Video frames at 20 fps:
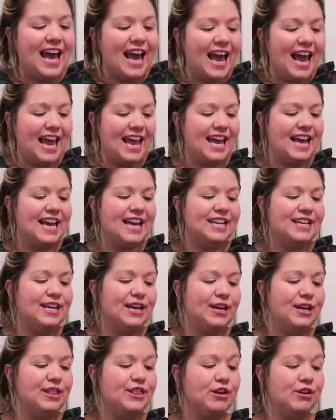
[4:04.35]
And
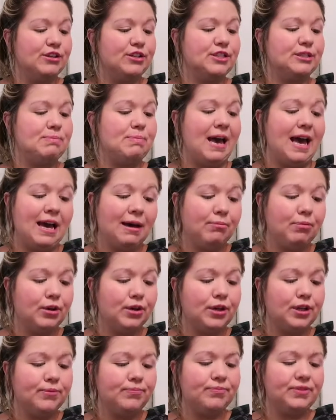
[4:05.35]
there's
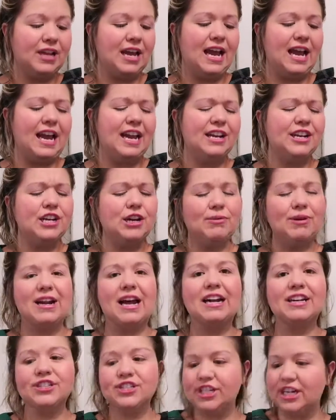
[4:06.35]
Pebble, and you know what,
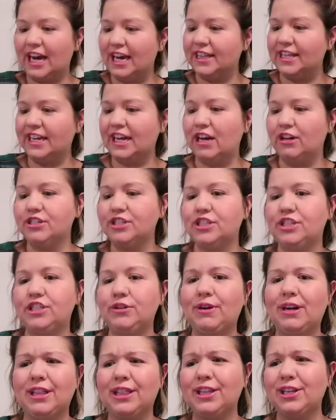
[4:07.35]
actually I think I'll just
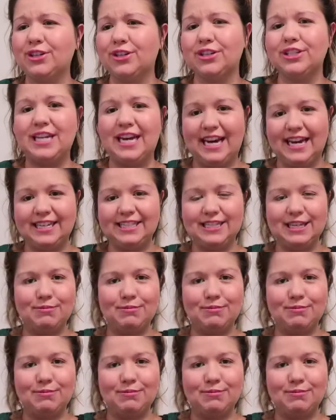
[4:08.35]
do a little test.